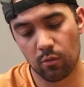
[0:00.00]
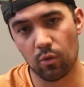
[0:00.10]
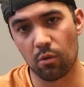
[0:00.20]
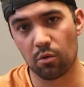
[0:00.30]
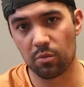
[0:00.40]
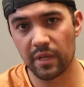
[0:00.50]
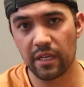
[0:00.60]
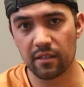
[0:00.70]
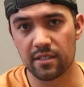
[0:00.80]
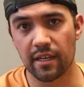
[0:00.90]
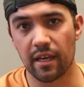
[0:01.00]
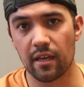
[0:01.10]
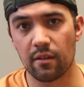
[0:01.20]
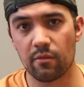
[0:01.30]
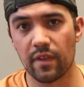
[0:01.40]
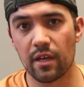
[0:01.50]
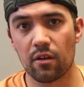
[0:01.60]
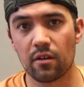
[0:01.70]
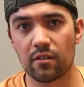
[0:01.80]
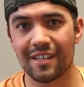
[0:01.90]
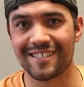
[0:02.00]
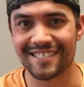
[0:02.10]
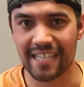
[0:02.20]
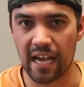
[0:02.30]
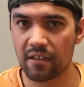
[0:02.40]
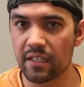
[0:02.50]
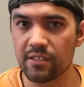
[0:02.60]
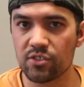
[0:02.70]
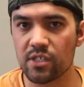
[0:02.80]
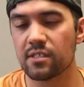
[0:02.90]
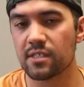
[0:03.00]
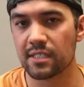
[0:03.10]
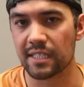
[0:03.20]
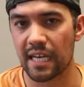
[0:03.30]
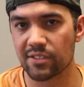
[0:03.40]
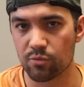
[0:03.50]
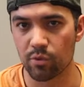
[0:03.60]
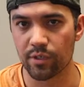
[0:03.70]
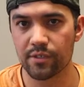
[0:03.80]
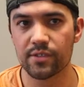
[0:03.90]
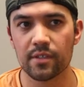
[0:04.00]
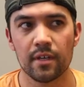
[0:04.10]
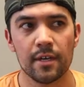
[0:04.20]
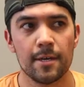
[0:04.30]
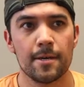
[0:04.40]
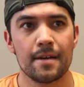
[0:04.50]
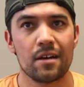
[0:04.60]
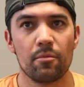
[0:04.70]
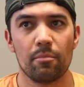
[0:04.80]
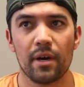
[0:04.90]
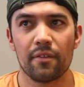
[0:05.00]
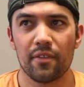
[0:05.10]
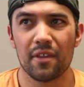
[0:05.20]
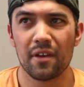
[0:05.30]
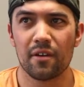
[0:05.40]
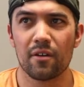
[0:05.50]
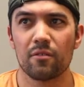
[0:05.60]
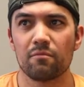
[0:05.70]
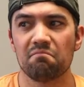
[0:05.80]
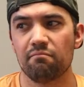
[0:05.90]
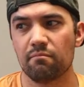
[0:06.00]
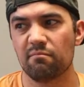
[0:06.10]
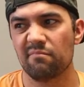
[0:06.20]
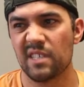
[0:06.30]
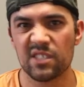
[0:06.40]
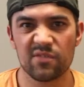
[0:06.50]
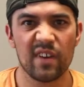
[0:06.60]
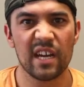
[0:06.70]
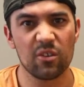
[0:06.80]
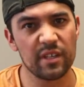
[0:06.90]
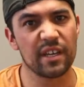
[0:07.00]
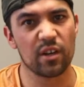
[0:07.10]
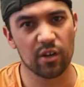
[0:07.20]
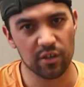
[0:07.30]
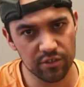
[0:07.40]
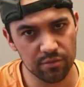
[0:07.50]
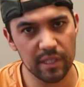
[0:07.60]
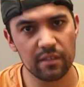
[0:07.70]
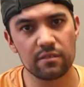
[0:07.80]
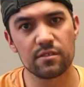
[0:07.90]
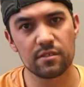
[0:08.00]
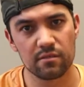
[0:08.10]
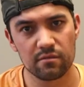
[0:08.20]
What we're reading today, they aren't exactly Jesus' last words, but they're his final encouragement